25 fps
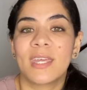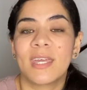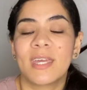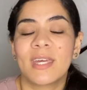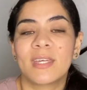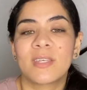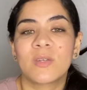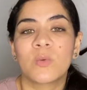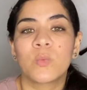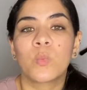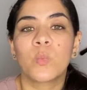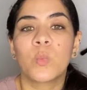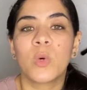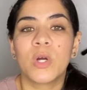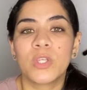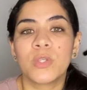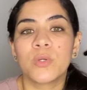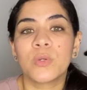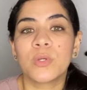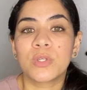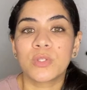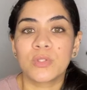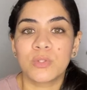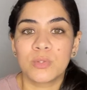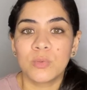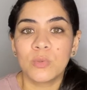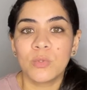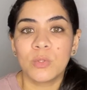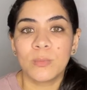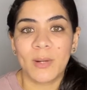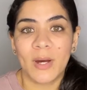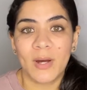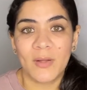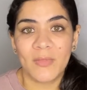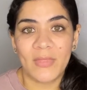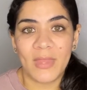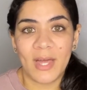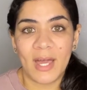And what you can do
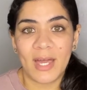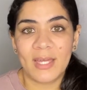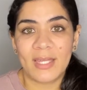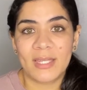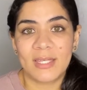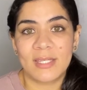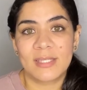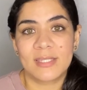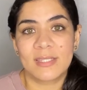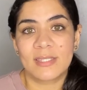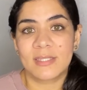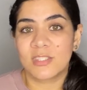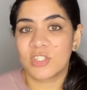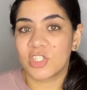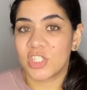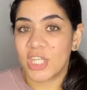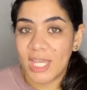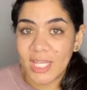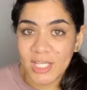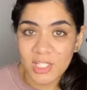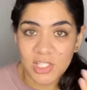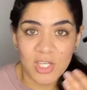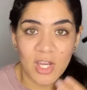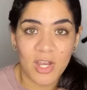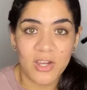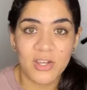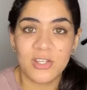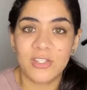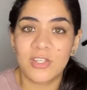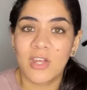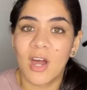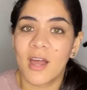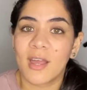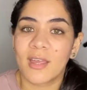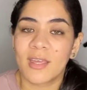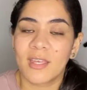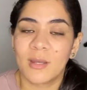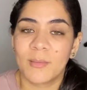about that is change how you're
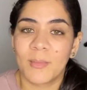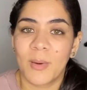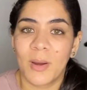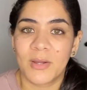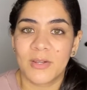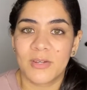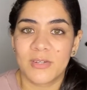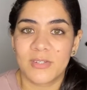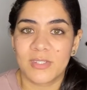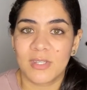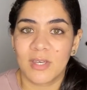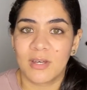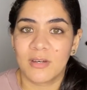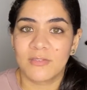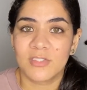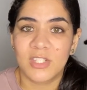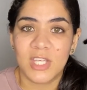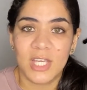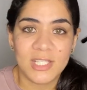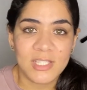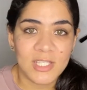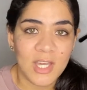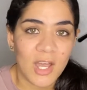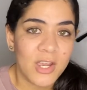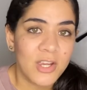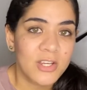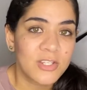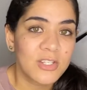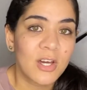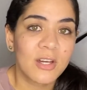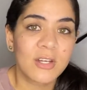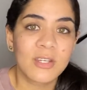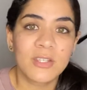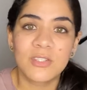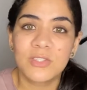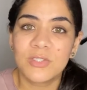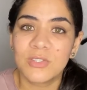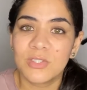talking about yourself, change how you're
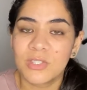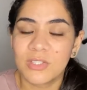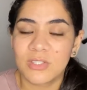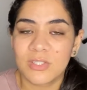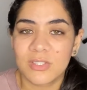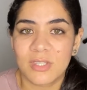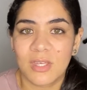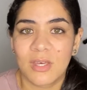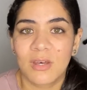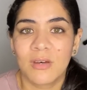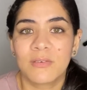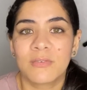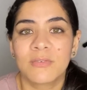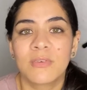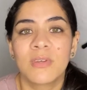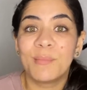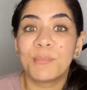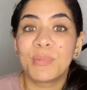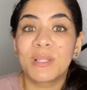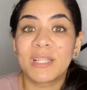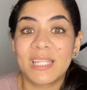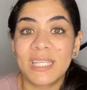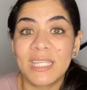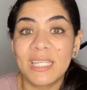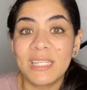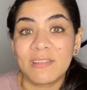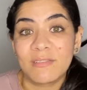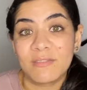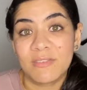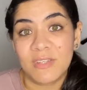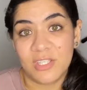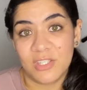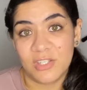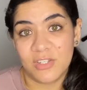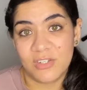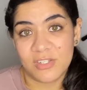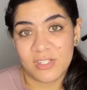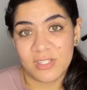talking to yourself, believe
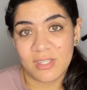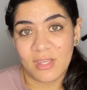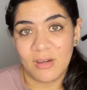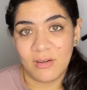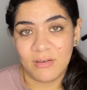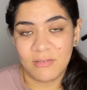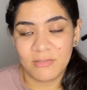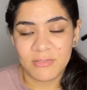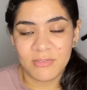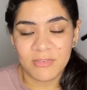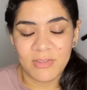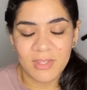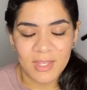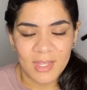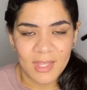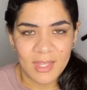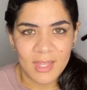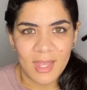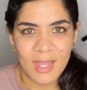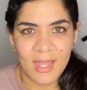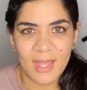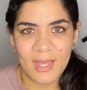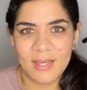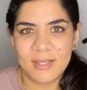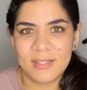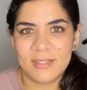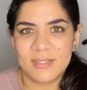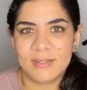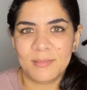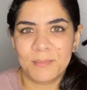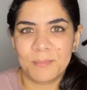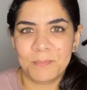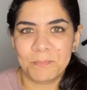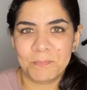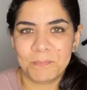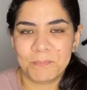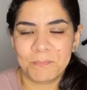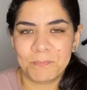in yourself, and
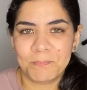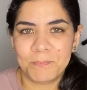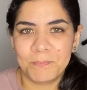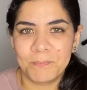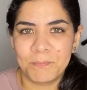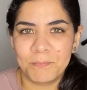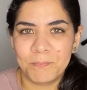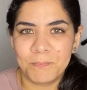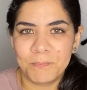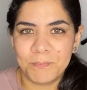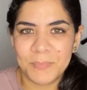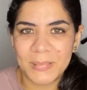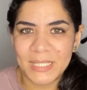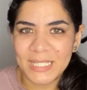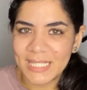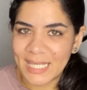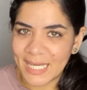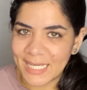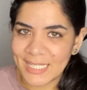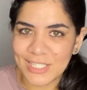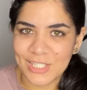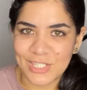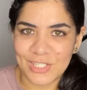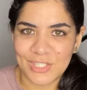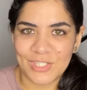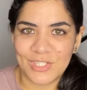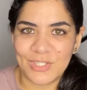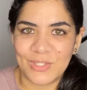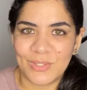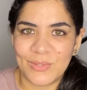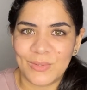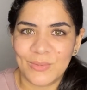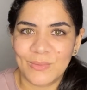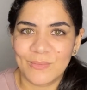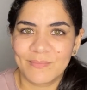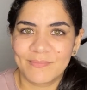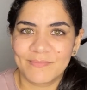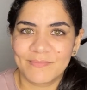be nice to
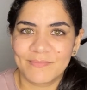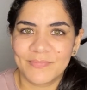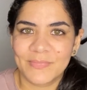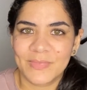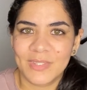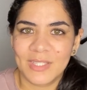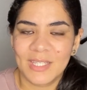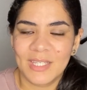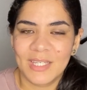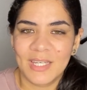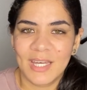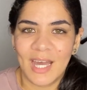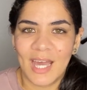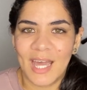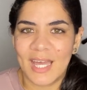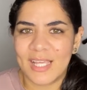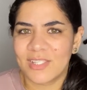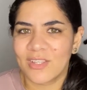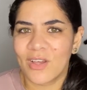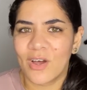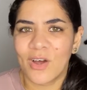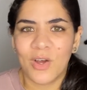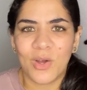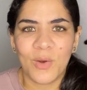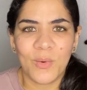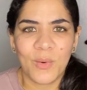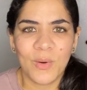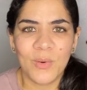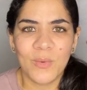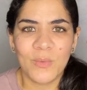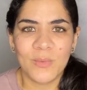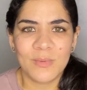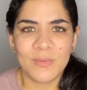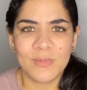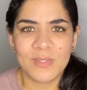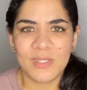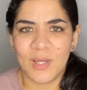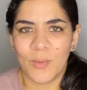you. I saw a
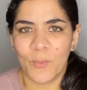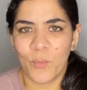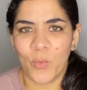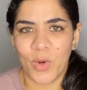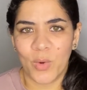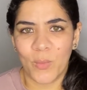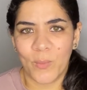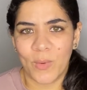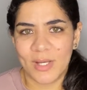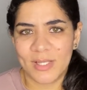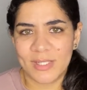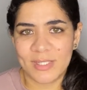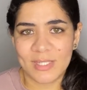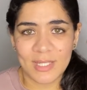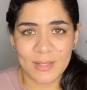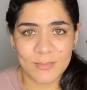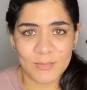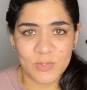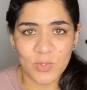quote somewhere once,